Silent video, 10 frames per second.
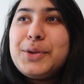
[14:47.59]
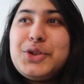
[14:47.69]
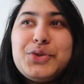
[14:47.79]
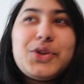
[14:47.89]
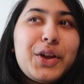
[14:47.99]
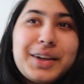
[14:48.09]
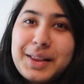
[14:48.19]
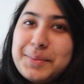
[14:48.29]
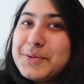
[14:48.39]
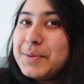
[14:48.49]
But you saw the
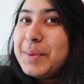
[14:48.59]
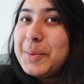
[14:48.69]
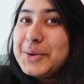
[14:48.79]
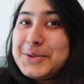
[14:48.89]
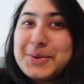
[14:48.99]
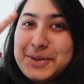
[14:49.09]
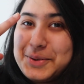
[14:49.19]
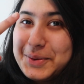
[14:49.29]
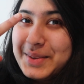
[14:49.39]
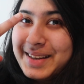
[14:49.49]
clips from the bookstore.
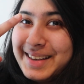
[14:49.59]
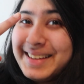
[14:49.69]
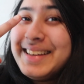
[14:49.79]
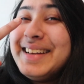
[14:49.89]
You know that I